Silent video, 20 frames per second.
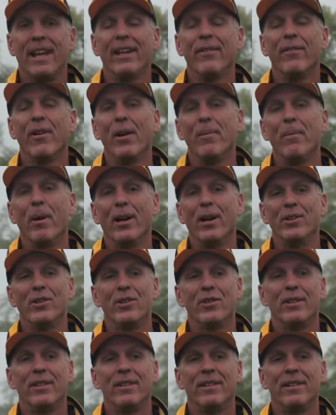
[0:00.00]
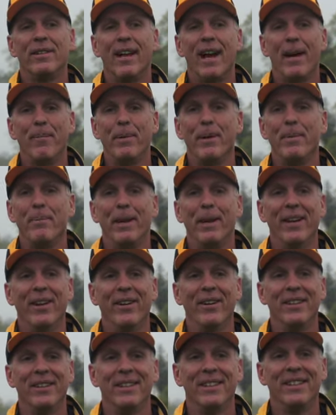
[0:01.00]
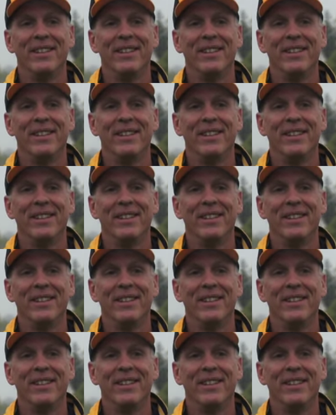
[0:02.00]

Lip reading: Thank you very much. Happy to be here.